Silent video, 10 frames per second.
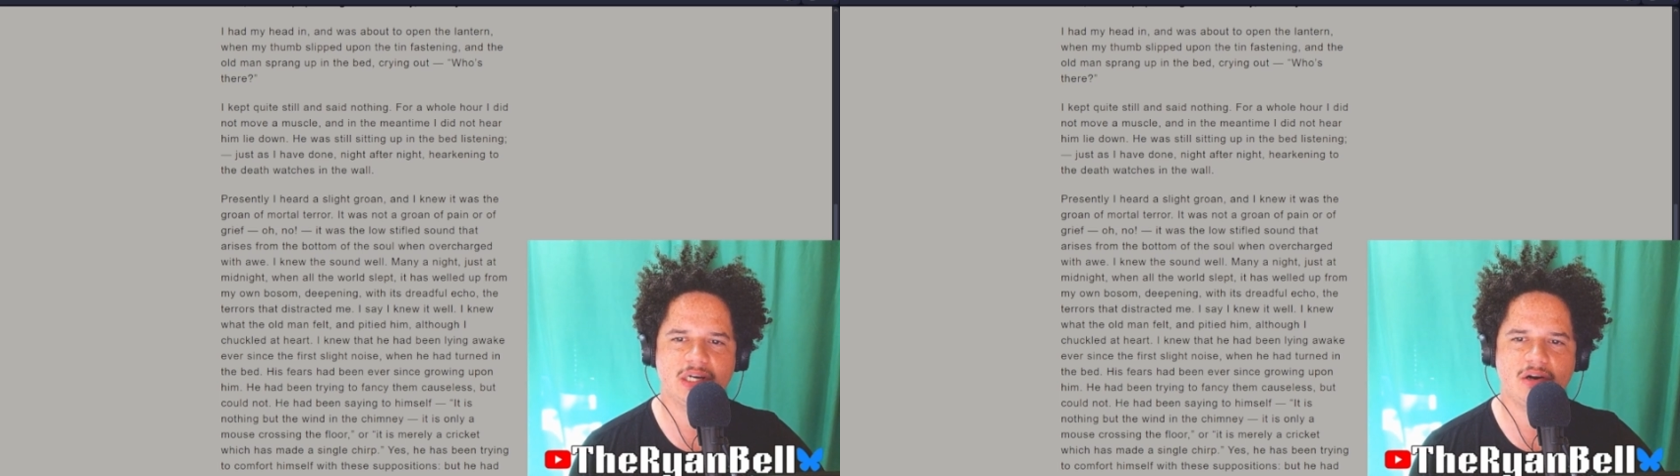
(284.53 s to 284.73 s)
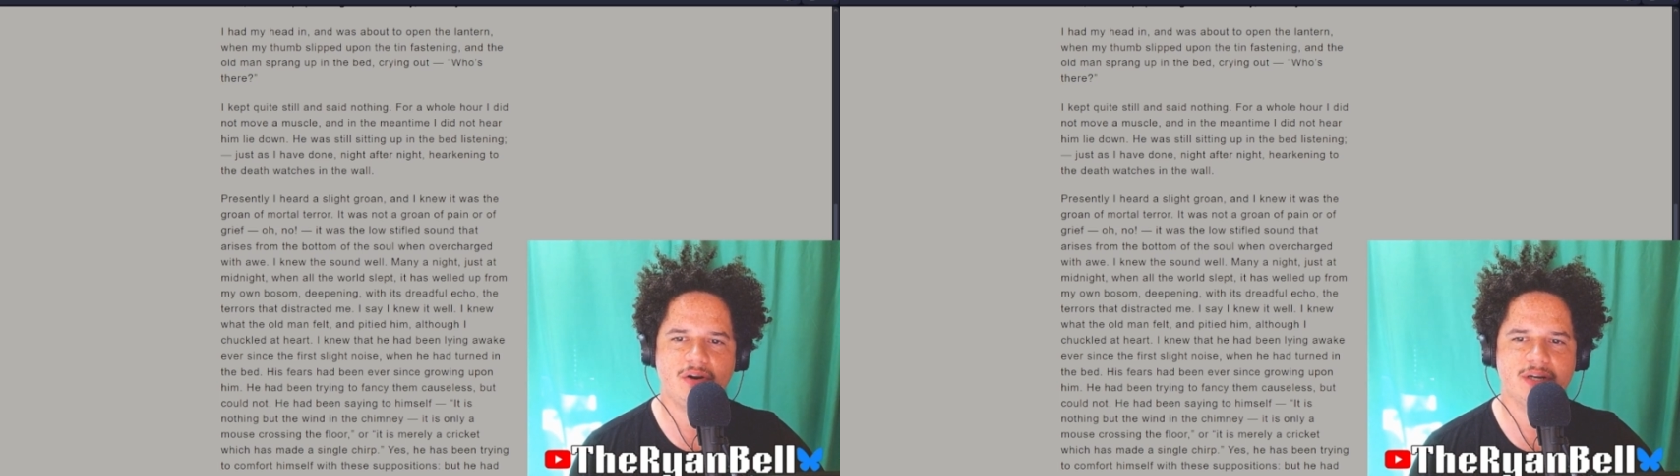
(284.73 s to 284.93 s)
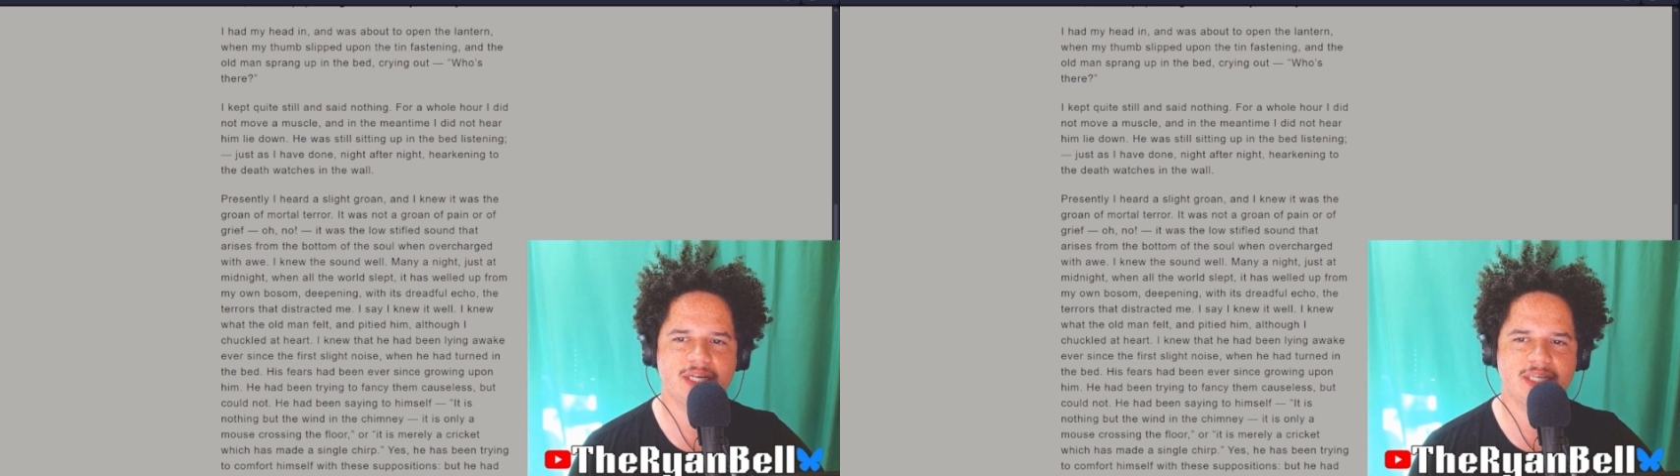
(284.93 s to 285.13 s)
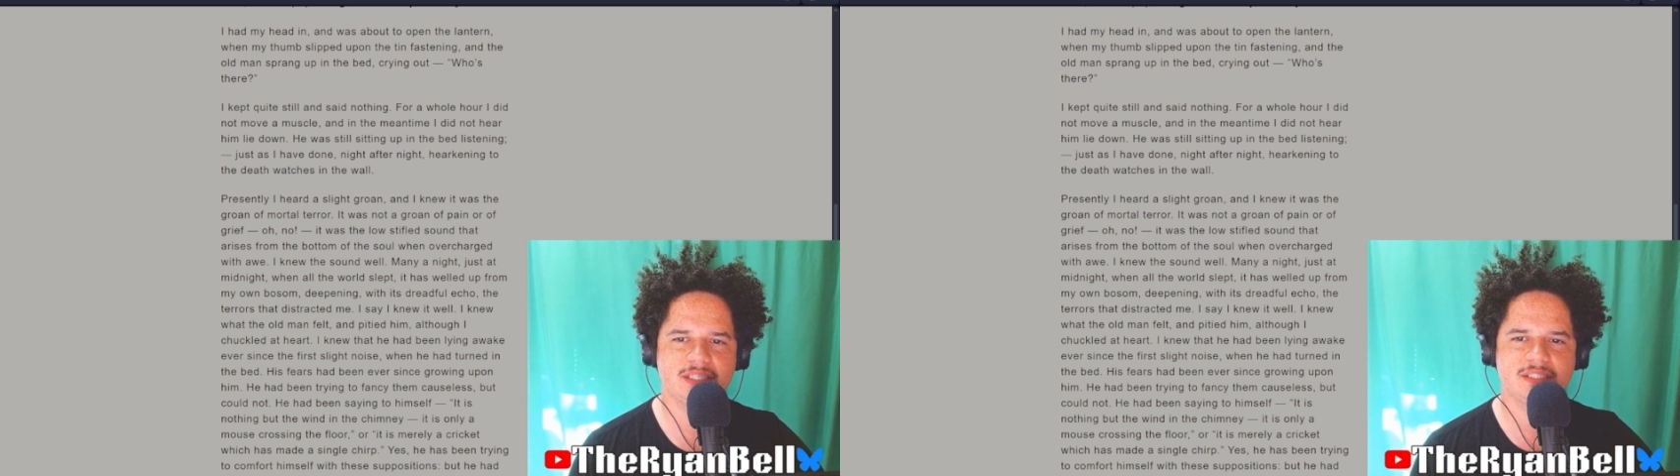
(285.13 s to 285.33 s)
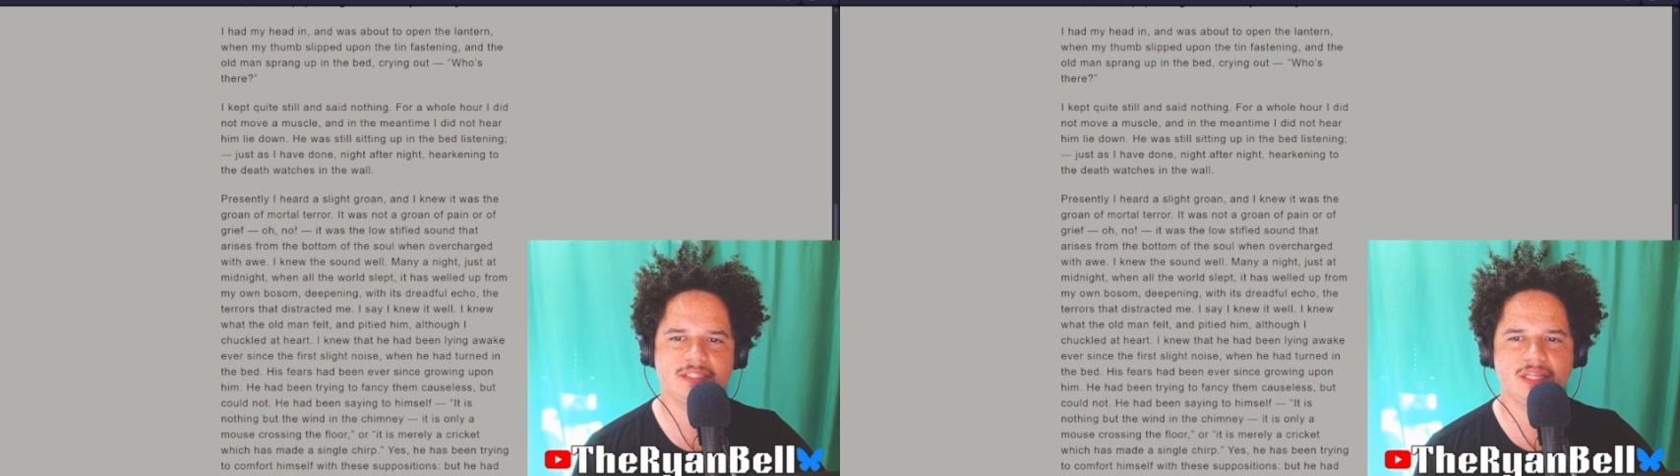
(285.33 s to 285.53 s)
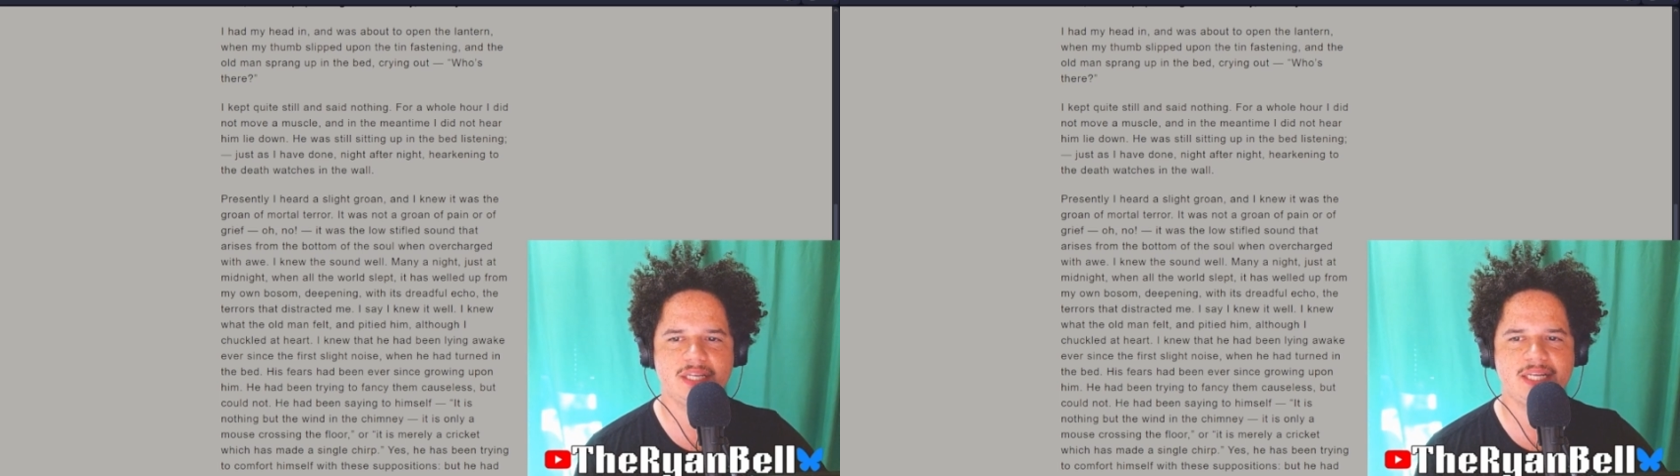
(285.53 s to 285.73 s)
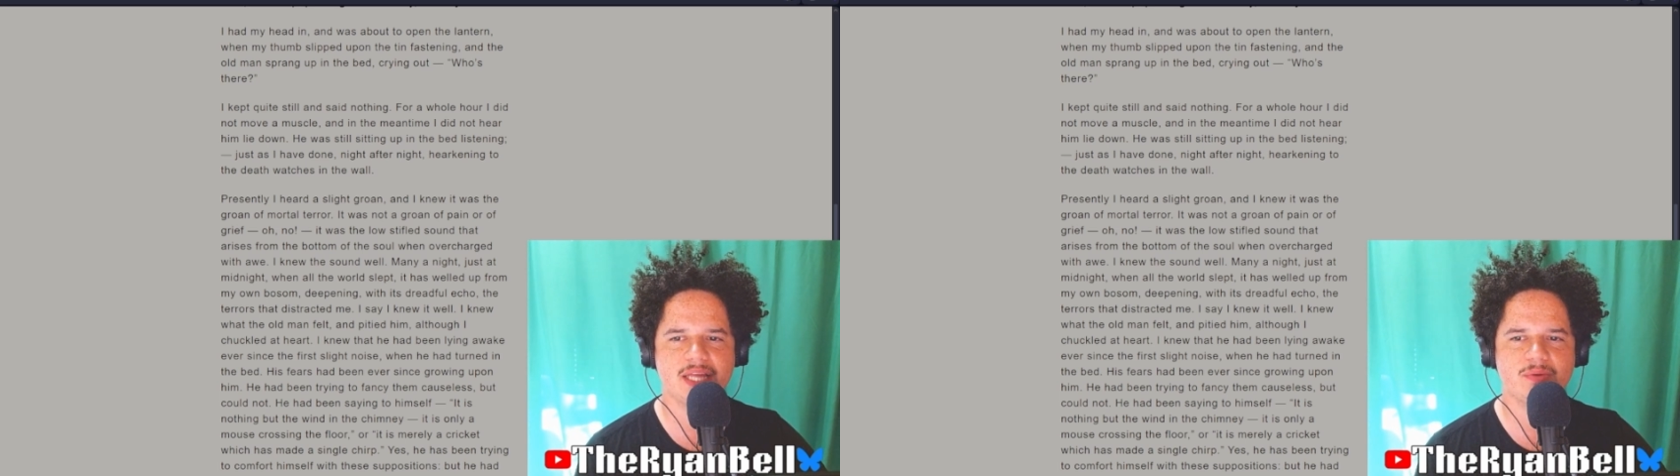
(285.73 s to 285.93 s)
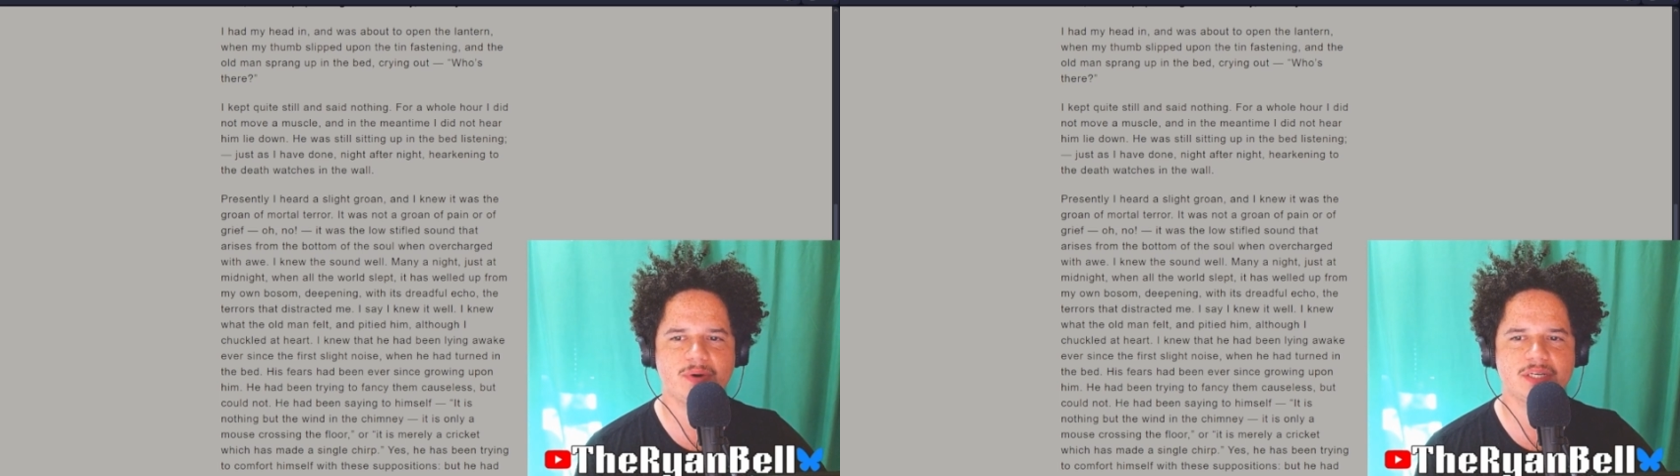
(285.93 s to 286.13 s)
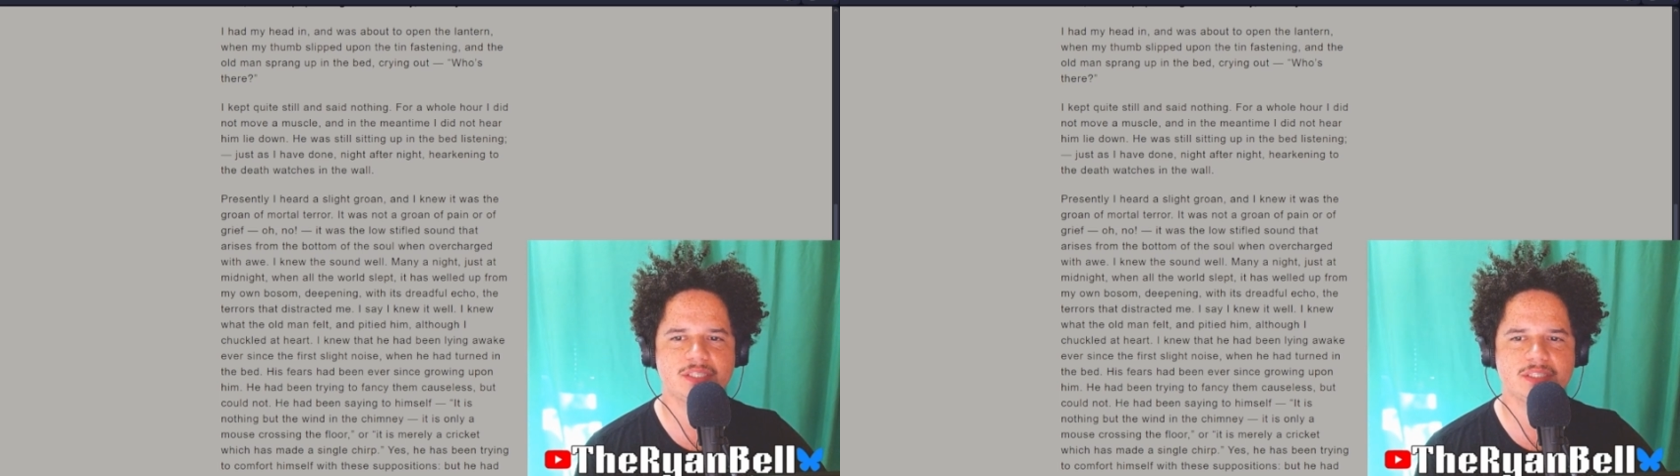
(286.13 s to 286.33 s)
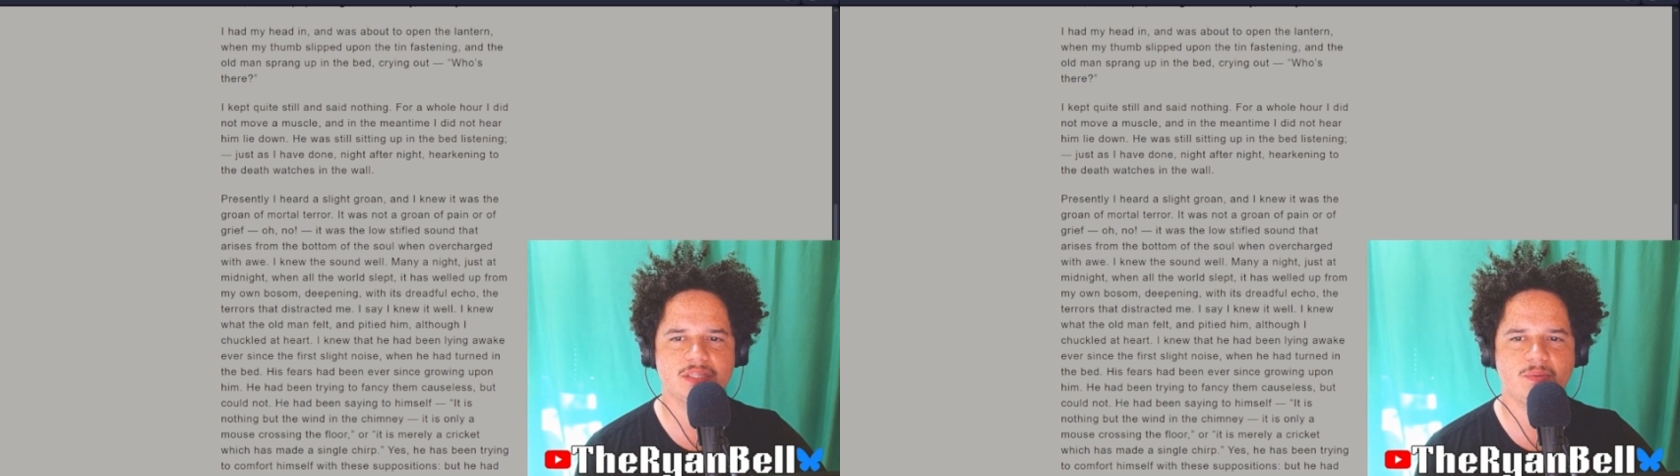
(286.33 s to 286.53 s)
hearkening to the death watches in the